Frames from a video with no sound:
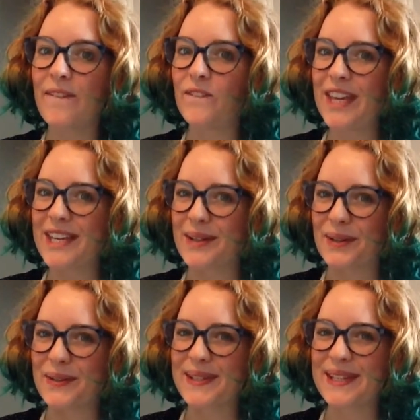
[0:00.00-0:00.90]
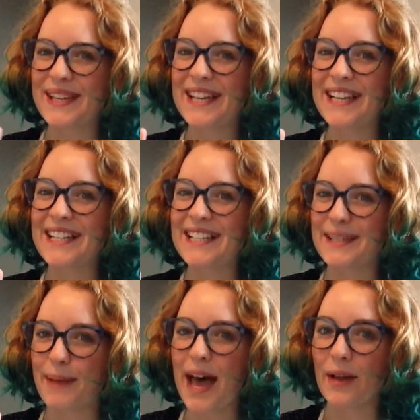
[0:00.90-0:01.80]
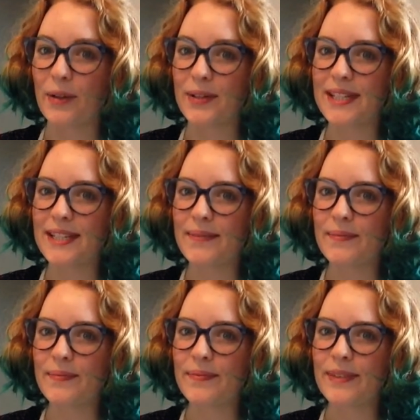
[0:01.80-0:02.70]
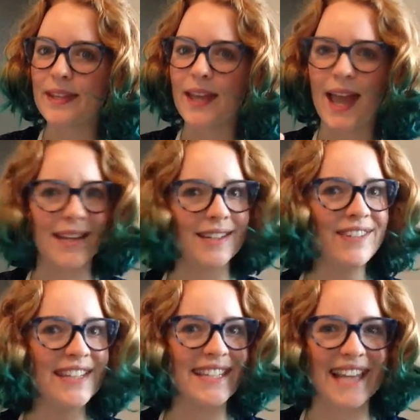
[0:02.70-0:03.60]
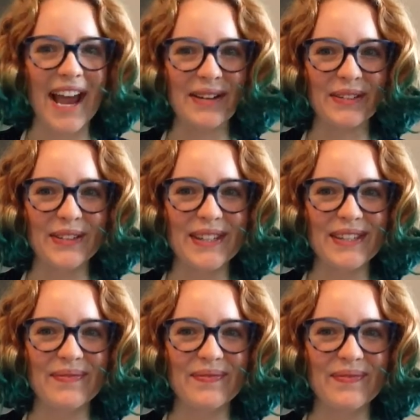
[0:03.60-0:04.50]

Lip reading: feels, smells, and even sounds.